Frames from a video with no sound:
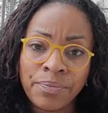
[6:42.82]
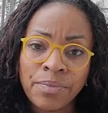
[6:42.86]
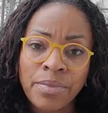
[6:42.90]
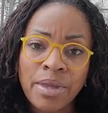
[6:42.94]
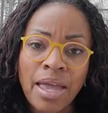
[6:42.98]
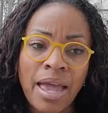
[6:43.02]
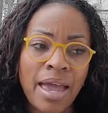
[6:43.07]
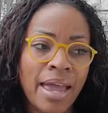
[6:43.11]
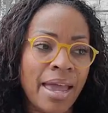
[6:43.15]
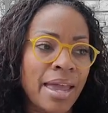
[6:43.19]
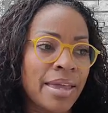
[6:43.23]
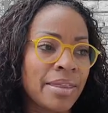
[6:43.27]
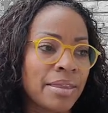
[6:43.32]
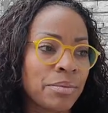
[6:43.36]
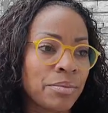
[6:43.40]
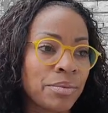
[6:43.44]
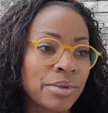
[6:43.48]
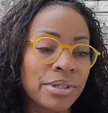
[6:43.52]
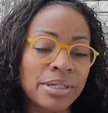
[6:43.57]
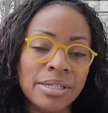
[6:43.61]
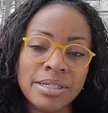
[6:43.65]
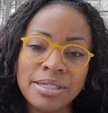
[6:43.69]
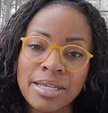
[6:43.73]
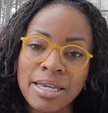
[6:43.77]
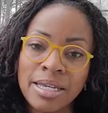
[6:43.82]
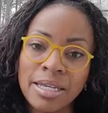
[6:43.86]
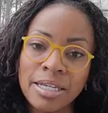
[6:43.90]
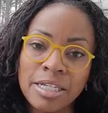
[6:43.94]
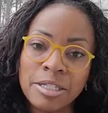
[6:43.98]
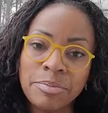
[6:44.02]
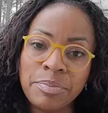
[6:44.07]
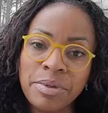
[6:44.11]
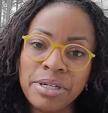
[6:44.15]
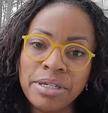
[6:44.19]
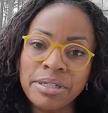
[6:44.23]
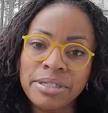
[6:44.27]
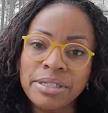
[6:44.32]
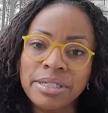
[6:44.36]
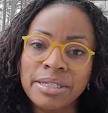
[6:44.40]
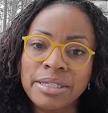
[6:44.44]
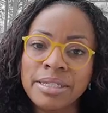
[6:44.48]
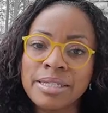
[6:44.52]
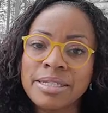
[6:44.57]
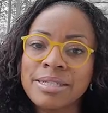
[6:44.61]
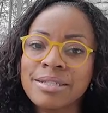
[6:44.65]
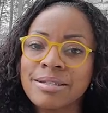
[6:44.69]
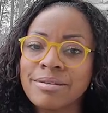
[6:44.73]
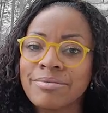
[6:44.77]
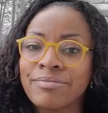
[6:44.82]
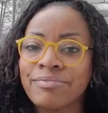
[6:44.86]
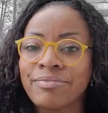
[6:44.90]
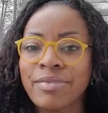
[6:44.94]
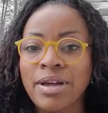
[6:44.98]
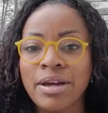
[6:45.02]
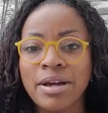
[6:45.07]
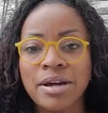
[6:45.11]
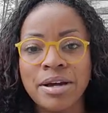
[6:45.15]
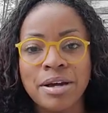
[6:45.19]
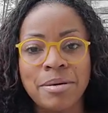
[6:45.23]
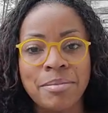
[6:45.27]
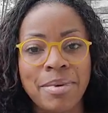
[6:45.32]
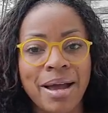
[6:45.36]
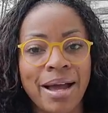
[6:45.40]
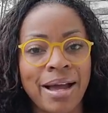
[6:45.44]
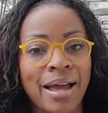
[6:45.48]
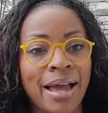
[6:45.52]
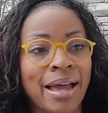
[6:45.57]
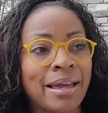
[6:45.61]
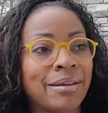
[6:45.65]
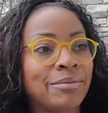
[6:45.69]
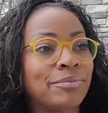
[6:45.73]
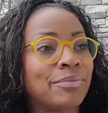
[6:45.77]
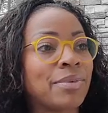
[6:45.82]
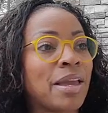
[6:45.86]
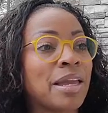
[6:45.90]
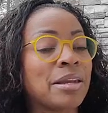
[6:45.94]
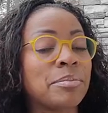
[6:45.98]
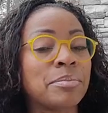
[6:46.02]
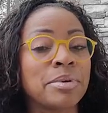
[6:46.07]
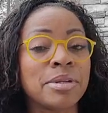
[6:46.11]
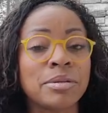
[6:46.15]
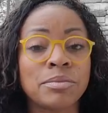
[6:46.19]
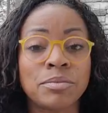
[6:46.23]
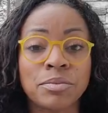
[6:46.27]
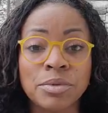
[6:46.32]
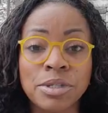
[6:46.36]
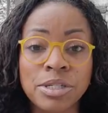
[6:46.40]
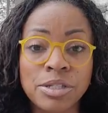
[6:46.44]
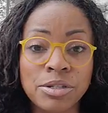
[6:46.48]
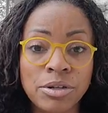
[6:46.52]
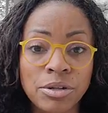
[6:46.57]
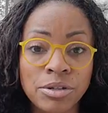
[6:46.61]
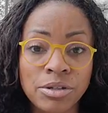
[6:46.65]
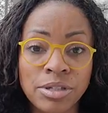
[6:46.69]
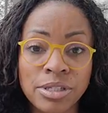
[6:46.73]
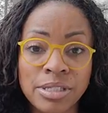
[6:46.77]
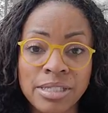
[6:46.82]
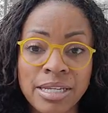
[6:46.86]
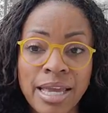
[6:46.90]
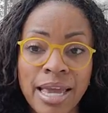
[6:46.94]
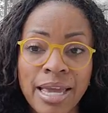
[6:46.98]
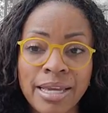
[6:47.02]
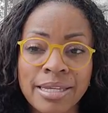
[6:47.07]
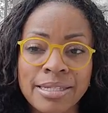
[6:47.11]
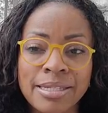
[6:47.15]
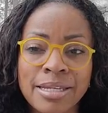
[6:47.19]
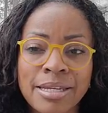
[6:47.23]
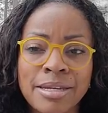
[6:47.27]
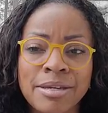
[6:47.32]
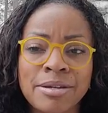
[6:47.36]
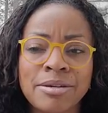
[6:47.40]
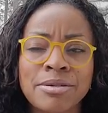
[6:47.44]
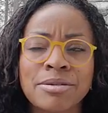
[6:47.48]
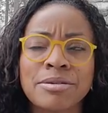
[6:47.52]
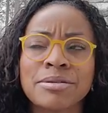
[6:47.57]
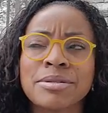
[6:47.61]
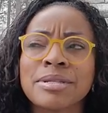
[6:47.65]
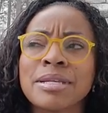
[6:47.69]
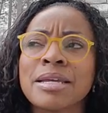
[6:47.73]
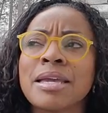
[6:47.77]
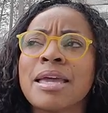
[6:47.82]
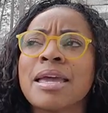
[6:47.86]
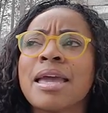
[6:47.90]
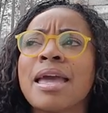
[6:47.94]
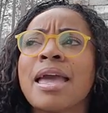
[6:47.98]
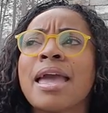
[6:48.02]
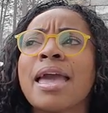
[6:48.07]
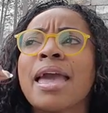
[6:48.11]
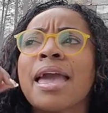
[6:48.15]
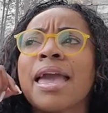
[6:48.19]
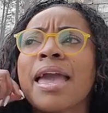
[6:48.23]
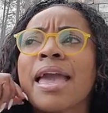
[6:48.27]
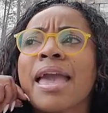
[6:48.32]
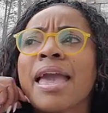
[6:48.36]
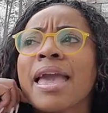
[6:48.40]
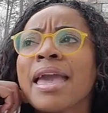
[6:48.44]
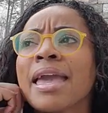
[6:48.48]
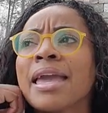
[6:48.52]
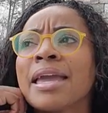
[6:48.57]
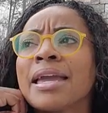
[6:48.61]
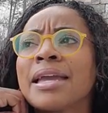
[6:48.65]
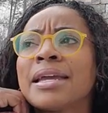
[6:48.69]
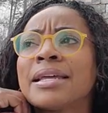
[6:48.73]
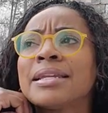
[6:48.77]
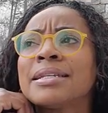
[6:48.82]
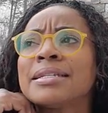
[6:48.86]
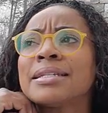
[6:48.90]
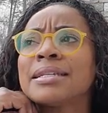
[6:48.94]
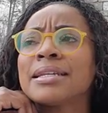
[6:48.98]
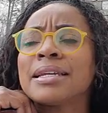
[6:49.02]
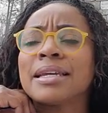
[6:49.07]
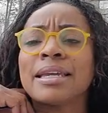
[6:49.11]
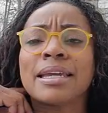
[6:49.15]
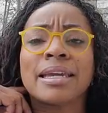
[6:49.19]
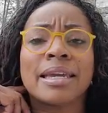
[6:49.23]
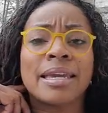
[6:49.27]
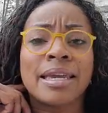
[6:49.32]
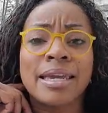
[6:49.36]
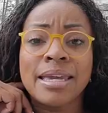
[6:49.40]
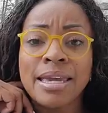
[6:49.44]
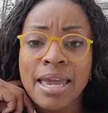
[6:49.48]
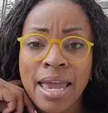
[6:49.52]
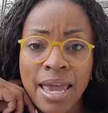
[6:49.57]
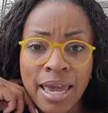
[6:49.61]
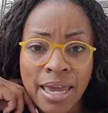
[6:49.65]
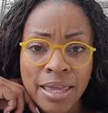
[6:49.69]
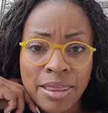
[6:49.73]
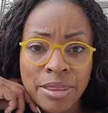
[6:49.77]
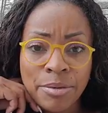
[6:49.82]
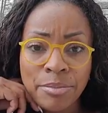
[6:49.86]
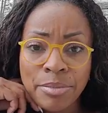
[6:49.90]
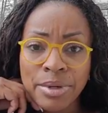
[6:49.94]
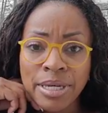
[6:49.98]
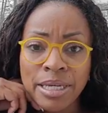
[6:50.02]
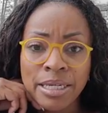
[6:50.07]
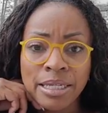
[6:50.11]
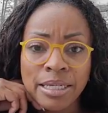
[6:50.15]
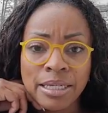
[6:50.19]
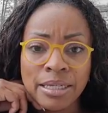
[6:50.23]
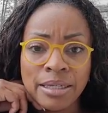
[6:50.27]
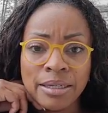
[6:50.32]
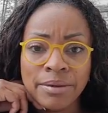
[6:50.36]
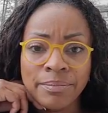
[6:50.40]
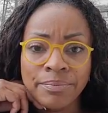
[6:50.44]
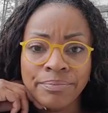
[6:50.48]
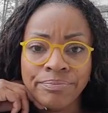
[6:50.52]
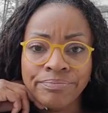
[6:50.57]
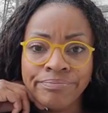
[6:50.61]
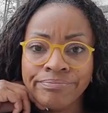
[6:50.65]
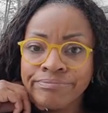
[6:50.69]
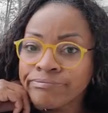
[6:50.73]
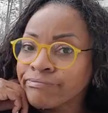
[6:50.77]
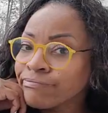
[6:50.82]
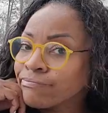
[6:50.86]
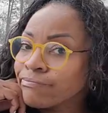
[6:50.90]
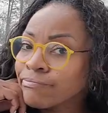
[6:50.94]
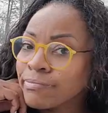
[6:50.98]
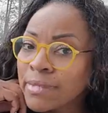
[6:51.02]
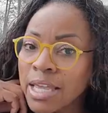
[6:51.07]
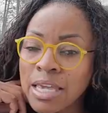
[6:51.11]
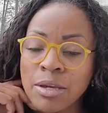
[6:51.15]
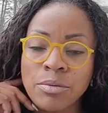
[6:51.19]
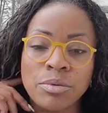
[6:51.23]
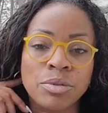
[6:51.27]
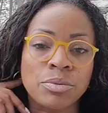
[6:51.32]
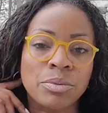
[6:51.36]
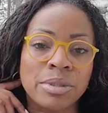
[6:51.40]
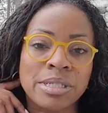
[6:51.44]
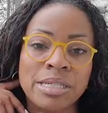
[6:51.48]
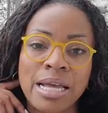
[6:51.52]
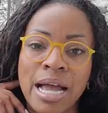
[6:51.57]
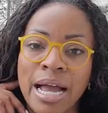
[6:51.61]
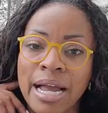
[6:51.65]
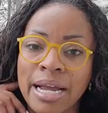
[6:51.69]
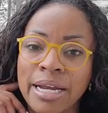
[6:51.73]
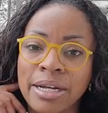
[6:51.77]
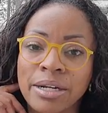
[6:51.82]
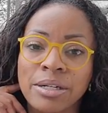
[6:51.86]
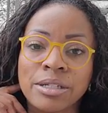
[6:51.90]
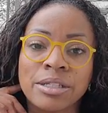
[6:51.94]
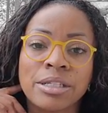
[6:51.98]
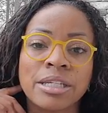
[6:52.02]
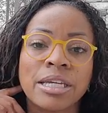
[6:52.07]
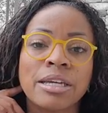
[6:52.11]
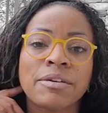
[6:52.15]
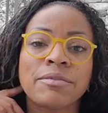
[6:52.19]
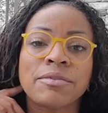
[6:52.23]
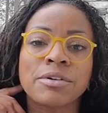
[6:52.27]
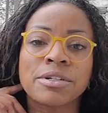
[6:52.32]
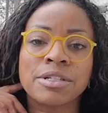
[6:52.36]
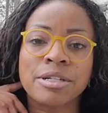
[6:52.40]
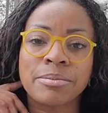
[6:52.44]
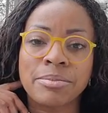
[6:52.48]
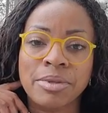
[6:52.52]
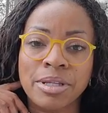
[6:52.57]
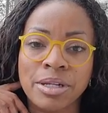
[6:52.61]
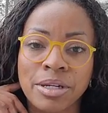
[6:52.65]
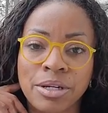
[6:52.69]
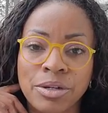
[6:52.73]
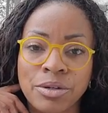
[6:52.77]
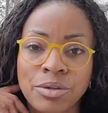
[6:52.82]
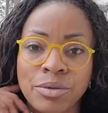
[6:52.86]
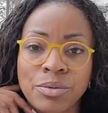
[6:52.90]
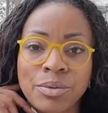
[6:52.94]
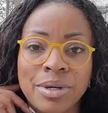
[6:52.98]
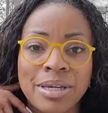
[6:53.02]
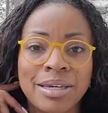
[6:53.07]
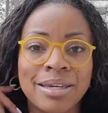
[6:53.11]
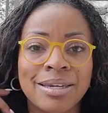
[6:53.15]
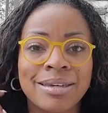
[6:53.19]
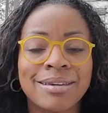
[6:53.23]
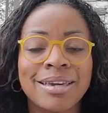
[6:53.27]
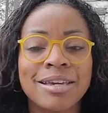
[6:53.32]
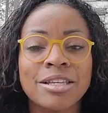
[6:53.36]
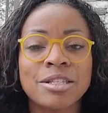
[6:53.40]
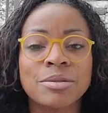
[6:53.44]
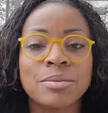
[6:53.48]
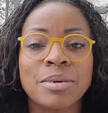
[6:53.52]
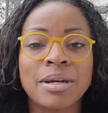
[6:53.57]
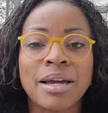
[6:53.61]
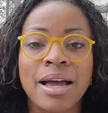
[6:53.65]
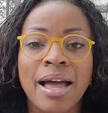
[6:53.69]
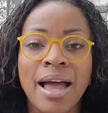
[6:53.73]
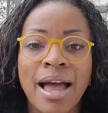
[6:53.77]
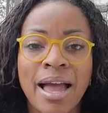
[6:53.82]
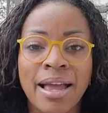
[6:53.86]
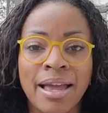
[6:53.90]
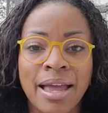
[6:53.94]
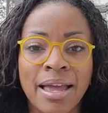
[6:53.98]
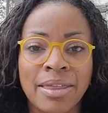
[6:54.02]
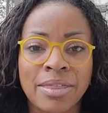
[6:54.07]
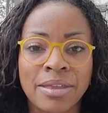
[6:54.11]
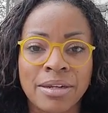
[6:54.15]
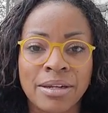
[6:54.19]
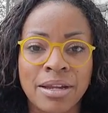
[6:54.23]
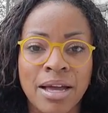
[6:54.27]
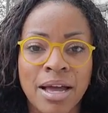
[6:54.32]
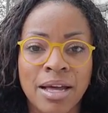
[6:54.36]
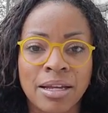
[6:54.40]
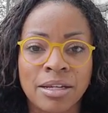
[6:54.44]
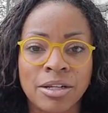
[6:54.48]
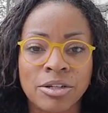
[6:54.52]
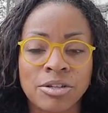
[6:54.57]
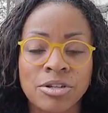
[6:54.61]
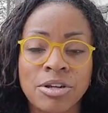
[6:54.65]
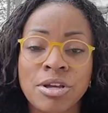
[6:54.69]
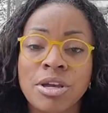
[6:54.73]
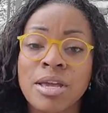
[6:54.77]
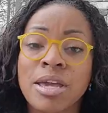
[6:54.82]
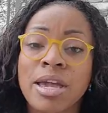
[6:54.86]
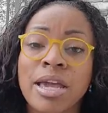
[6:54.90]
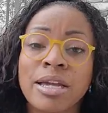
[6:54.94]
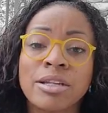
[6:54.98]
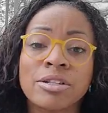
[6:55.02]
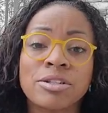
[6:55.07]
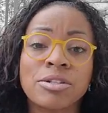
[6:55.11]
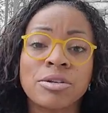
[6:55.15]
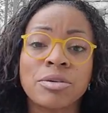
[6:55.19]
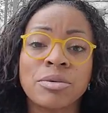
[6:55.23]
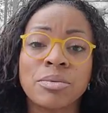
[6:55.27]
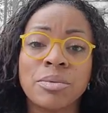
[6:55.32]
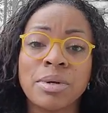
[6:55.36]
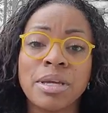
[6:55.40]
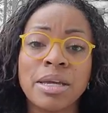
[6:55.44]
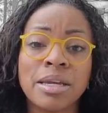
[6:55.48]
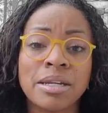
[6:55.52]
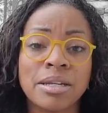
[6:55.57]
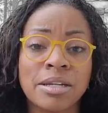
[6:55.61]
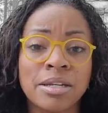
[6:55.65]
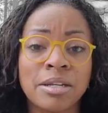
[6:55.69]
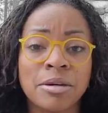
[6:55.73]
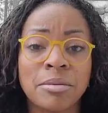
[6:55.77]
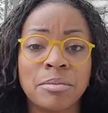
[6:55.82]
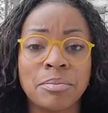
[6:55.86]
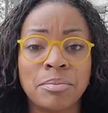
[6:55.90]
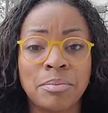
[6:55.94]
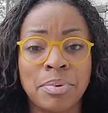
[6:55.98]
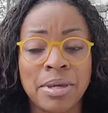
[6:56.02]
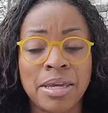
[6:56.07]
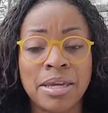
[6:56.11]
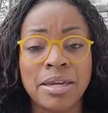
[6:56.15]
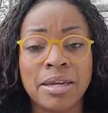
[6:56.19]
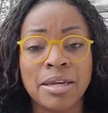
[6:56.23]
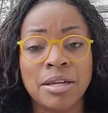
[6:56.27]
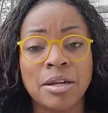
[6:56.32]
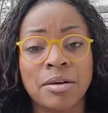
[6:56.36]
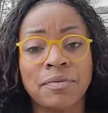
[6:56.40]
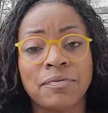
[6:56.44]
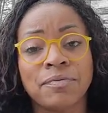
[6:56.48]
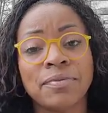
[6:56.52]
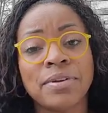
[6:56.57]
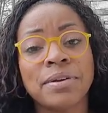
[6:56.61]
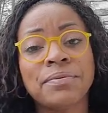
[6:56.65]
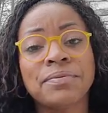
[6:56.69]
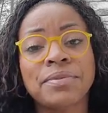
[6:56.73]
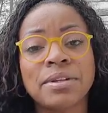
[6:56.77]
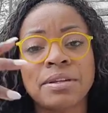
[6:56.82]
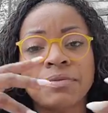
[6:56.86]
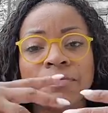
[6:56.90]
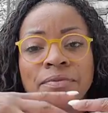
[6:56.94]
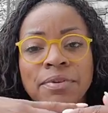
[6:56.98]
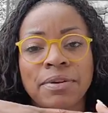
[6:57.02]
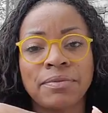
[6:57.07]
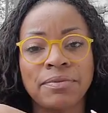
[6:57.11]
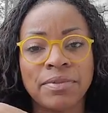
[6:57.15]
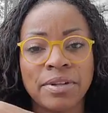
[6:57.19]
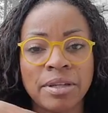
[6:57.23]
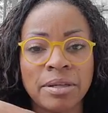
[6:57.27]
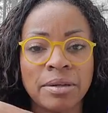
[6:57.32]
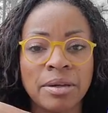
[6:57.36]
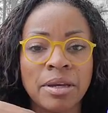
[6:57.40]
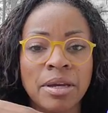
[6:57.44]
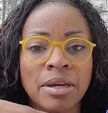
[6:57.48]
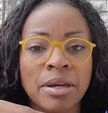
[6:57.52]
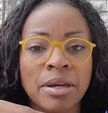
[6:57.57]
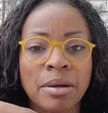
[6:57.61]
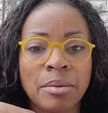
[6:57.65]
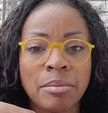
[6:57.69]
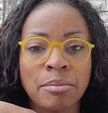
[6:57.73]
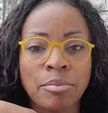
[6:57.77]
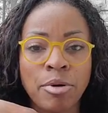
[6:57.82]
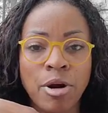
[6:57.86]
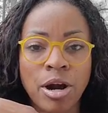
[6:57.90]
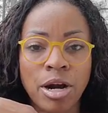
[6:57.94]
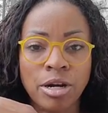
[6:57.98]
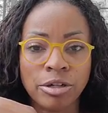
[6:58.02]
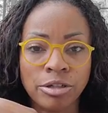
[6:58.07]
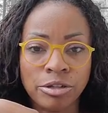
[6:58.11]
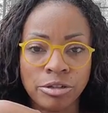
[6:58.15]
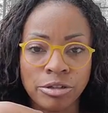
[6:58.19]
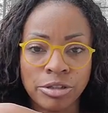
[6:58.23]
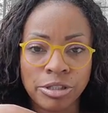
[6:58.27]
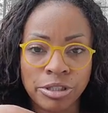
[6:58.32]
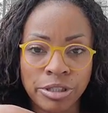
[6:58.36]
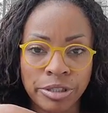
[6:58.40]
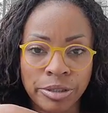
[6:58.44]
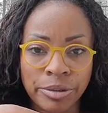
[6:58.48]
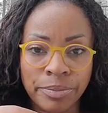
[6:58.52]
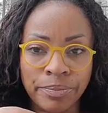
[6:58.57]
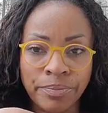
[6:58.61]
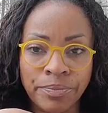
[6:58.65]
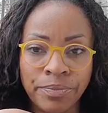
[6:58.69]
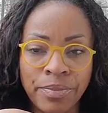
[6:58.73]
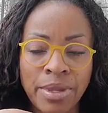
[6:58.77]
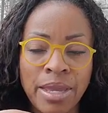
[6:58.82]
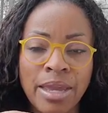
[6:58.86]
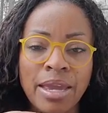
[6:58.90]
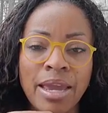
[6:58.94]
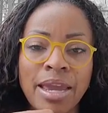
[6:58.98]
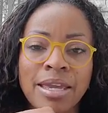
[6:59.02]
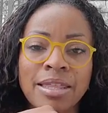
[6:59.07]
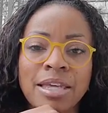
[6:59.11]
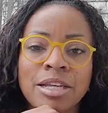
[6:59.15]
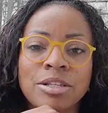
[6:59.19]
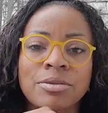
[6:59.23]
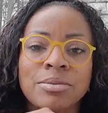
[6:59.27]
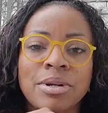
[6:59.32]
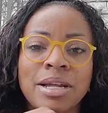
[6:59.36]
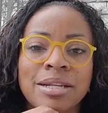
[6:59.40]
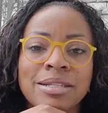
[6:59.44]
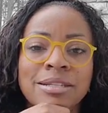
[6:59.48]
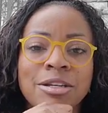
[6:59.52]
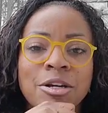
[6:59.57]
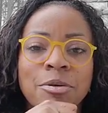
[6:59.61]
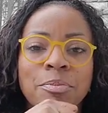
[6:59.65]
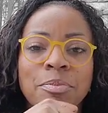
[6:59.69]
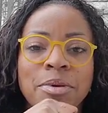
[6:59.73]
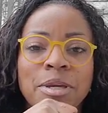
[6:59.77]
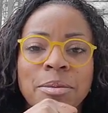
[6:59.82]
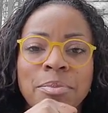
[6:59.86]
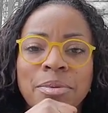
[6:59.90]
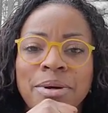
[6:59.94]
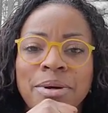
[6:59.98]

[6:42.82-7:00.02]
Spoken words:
I had the real estate experience. I had been researching tax sales, and he had the money. He was retired, looking for something to do, and guess what? I got the knowledge. And so we ended up being in a 50-50 partnership. And that's what I tell people.